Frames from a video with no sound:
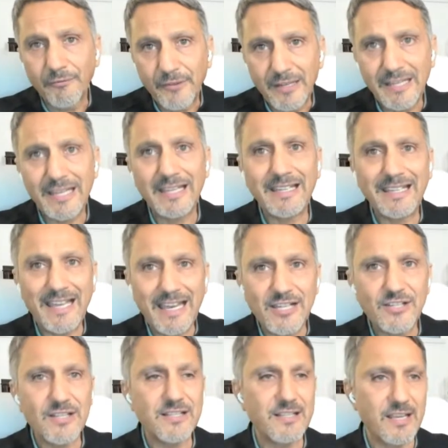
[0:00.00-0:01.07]
often
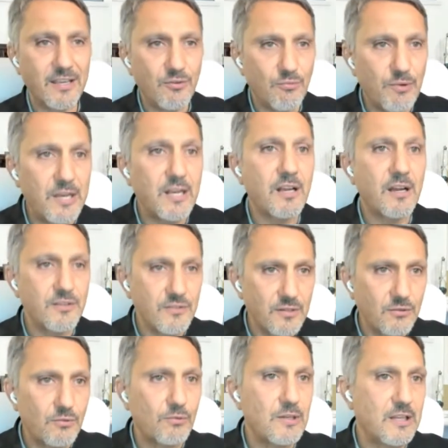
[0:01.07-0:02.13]
engages in
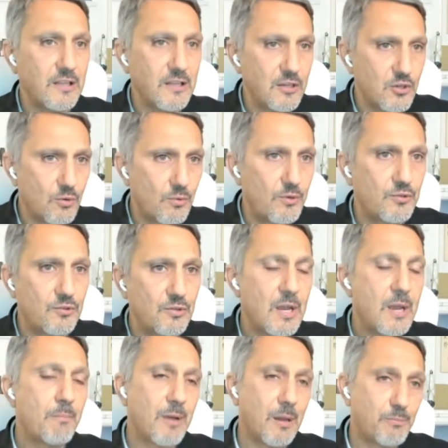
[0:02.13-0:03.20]
reconstituting the
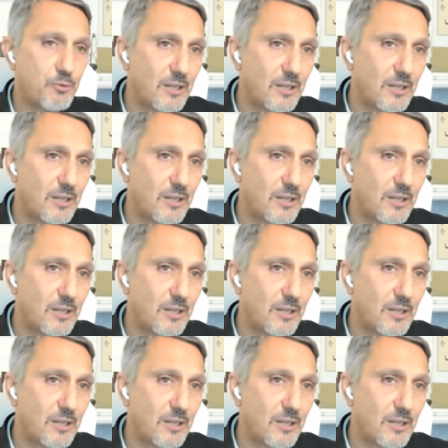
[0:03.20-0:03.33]
Jewish